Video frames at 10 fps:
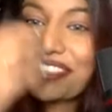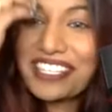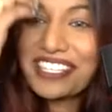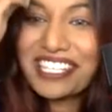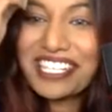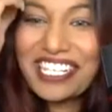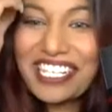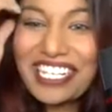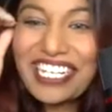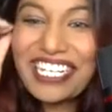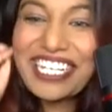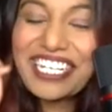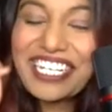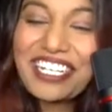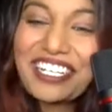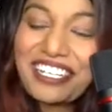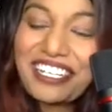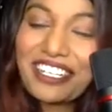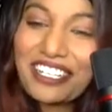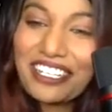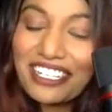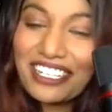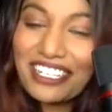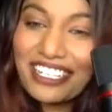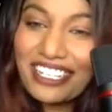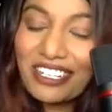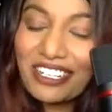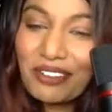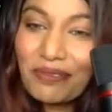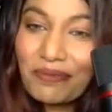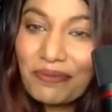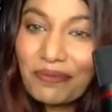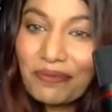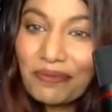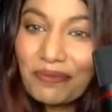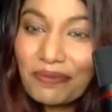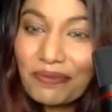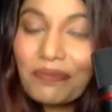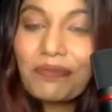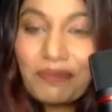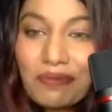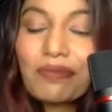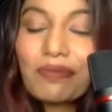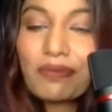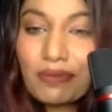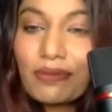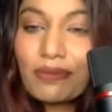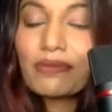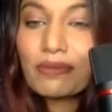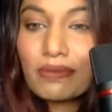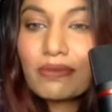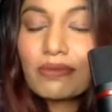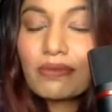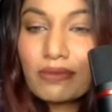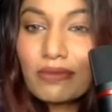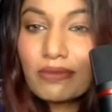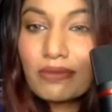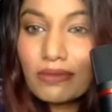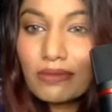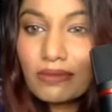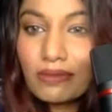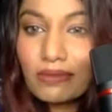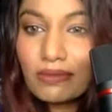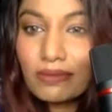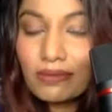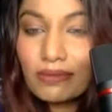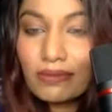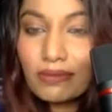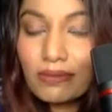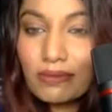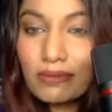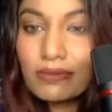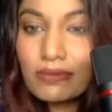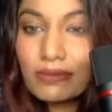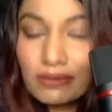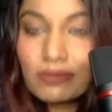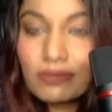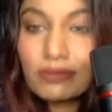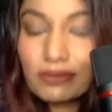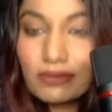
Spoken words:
(silent)